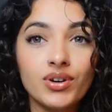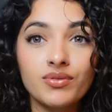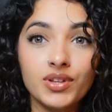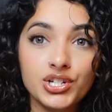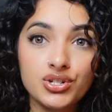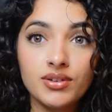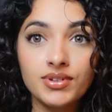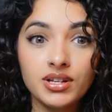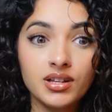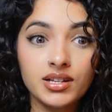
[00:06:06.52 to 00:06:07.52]
inflation and
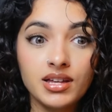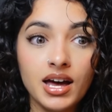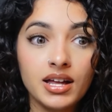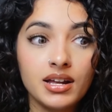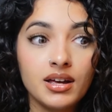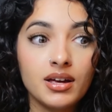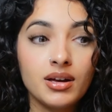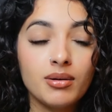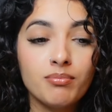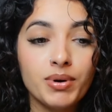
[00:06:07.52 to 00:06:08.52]
everything like that.
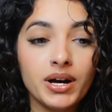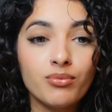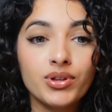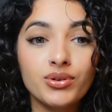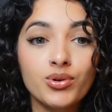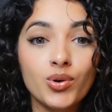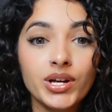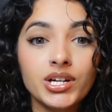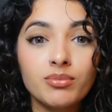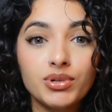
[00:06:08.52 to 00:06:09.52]
But with
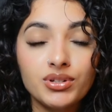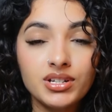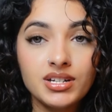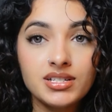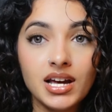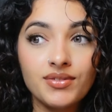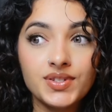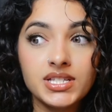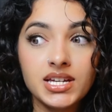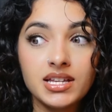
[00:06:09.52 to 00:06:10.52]
growing communities, I've
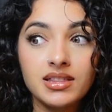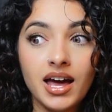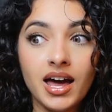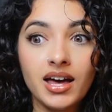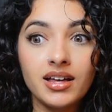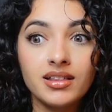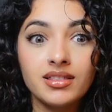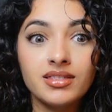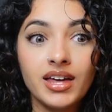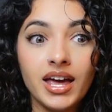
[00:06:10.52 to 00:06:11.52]
seen that
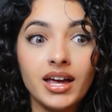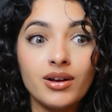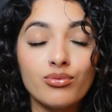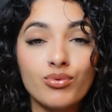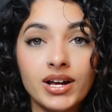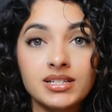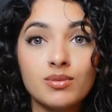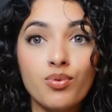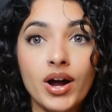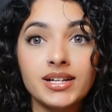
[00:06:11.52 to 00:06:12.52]
they raise the
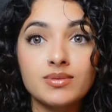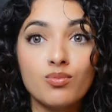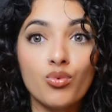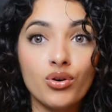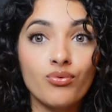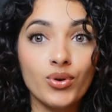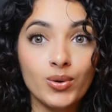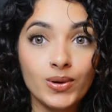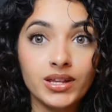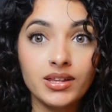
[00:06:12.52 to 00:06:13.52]
price more
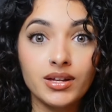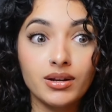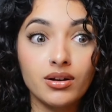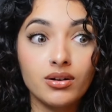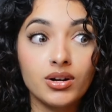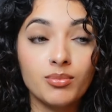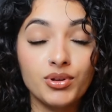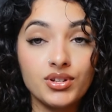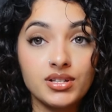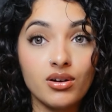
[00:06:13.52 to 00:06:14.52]
frequently than
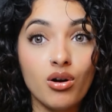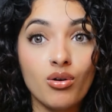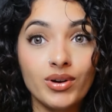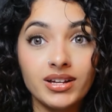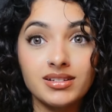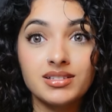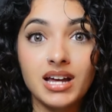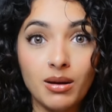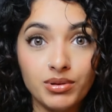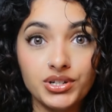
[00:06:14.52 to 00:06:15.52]
communities that are already
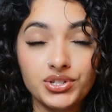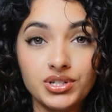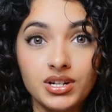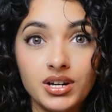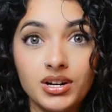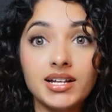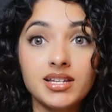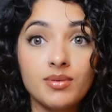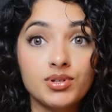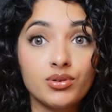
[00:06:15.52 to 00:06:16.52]
established. That's
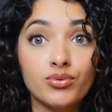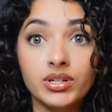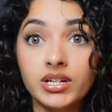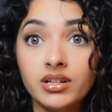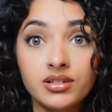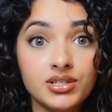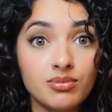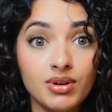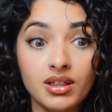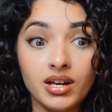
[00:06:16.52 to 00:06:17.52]
absolutely ridiculous
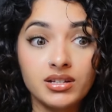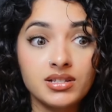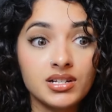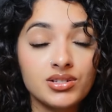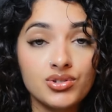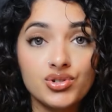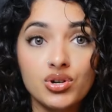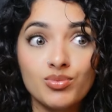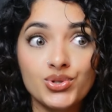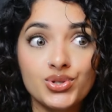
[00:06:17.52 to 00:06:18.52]
to me, like $600 to
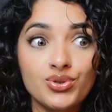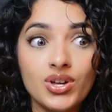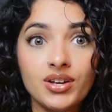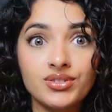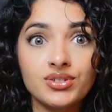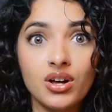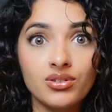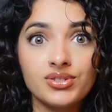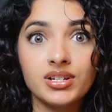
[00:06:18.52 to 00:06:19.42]
almost $2,000 a